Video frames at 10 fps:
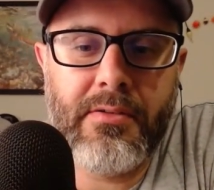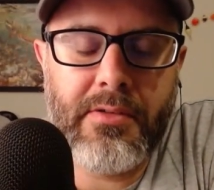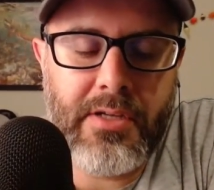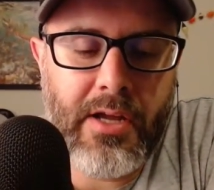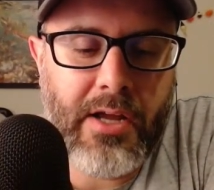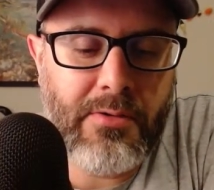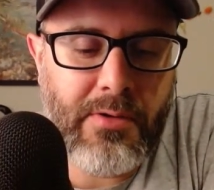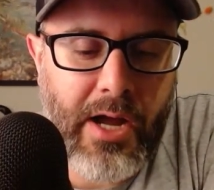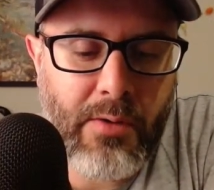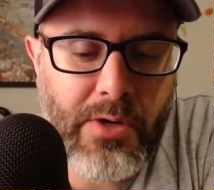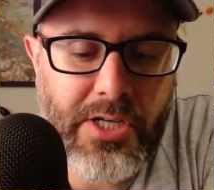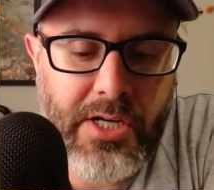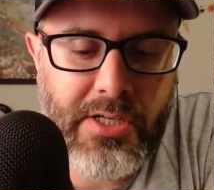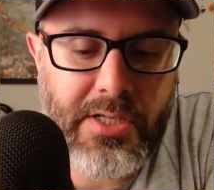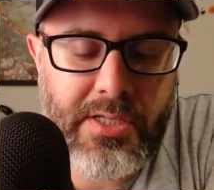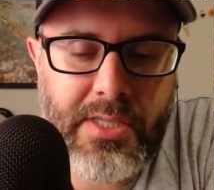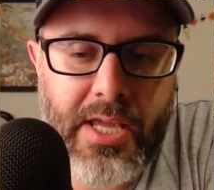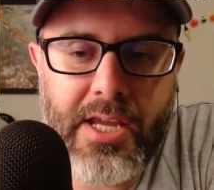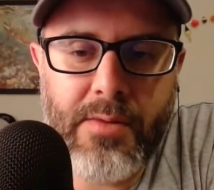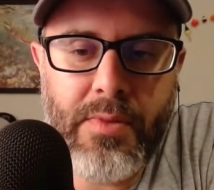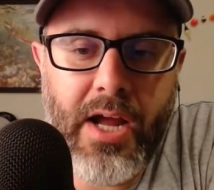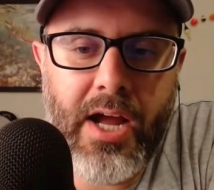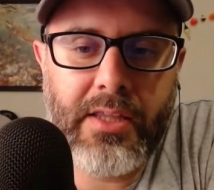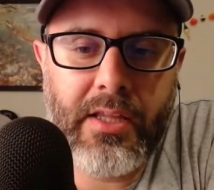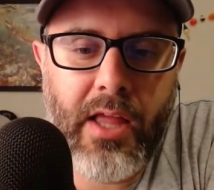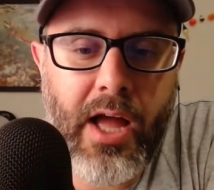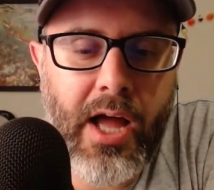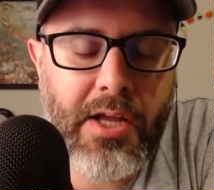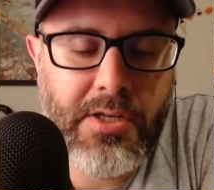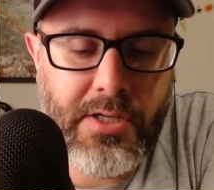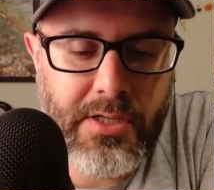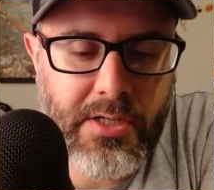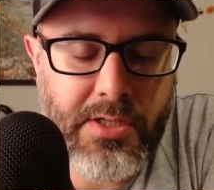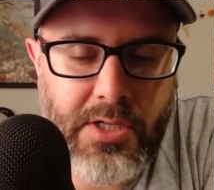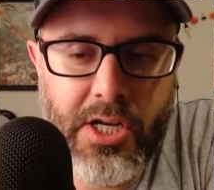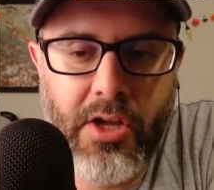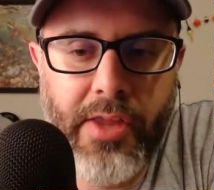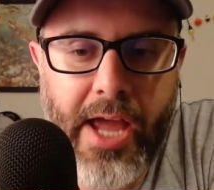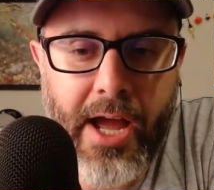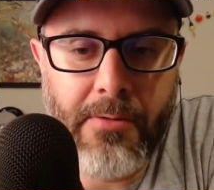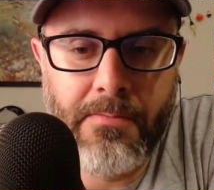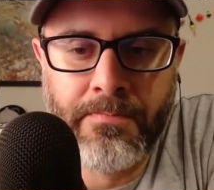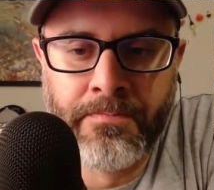I wish I just stayed behind the lodge and just chilled out